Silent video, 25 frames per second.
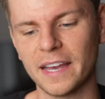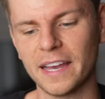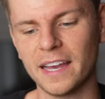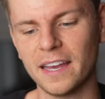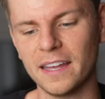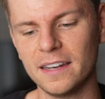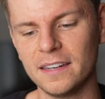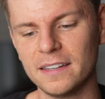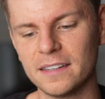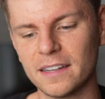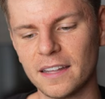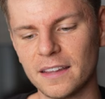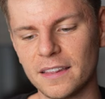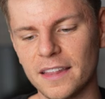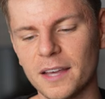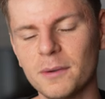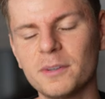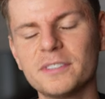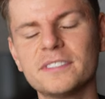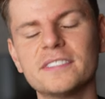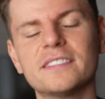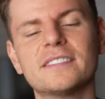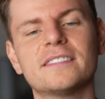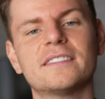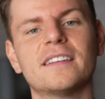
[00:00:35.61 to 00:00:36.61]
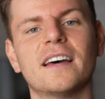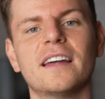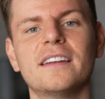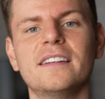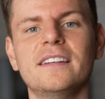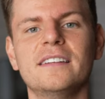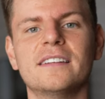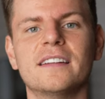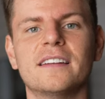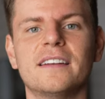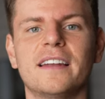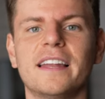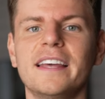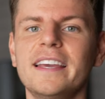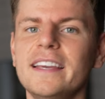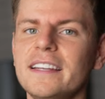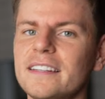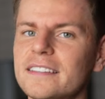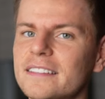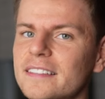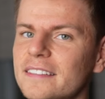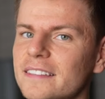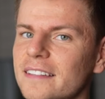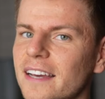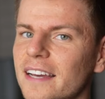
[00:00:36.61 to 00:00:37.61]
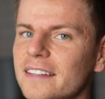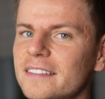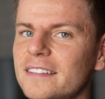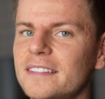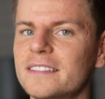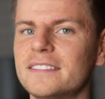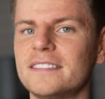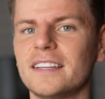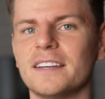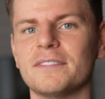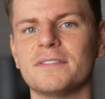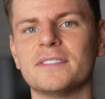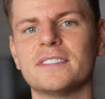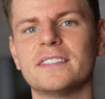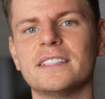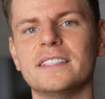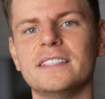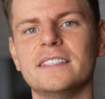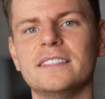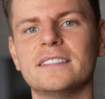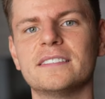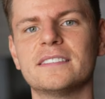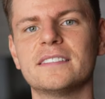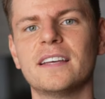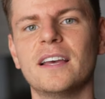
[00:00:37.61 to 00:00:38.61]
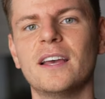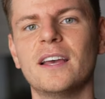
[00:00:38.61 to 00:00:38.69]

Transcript: And there was a study in the late 1970s